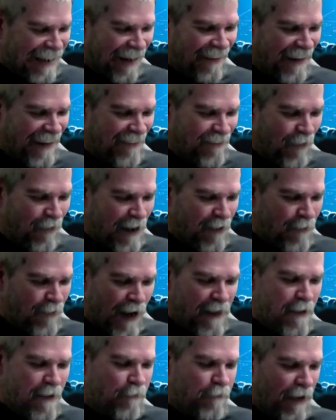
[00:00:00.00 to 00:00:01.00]
I think one
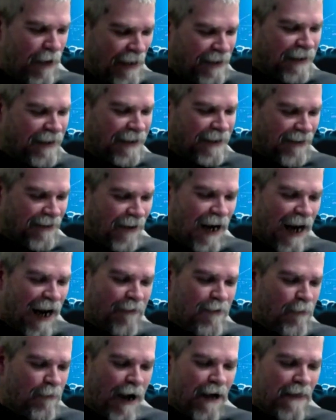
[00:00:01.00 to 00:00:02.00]
of the best things I
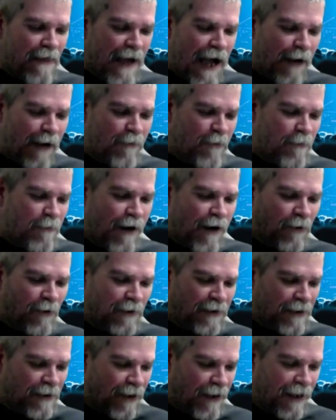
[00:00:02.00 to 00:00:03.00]
loved about the album, bro,
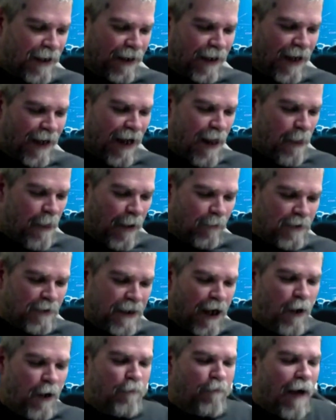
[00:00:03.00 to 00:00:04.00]
is like there
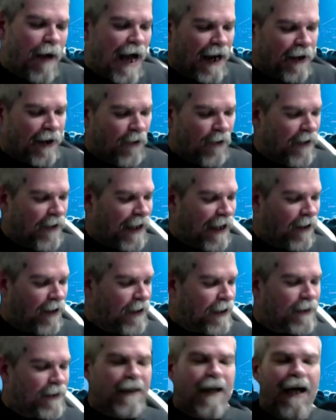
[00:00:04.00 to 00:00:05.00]
was no ballad on there.
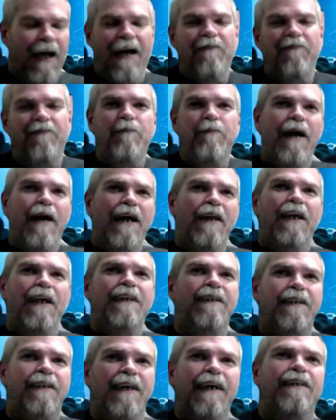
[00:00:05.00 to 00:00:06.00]
Like every band
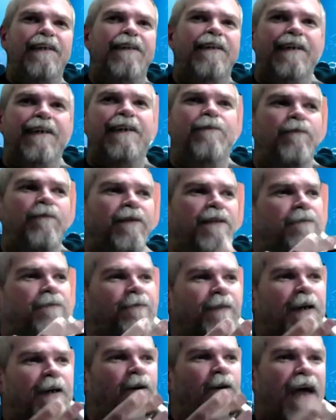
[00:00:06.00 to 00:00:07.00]
these days seems to
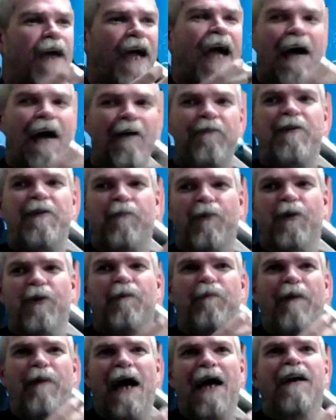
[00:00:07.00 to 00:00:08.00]
feel they have to put
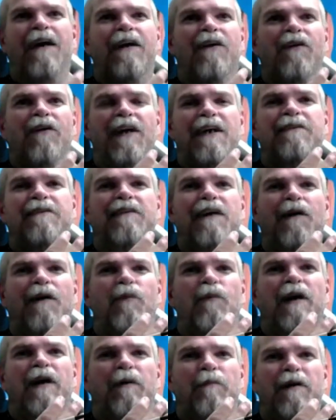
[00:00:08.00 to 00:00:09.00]
a ballad on there
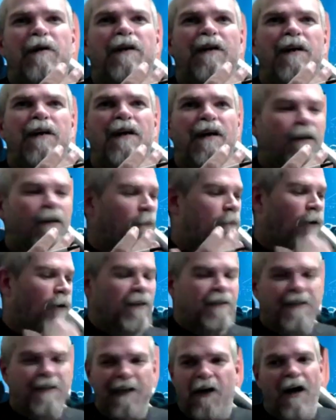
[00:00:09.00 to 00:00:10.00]
somewhere. But like
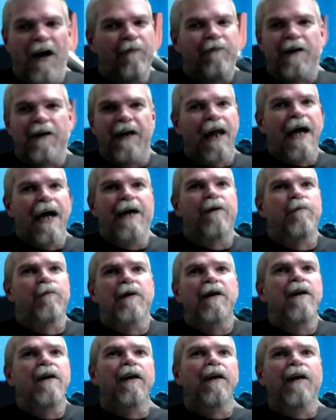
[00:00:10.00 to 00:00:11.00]
personally, I fucking hate
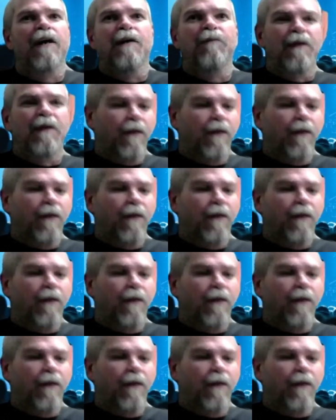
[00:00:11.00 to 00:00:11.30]
them, you know.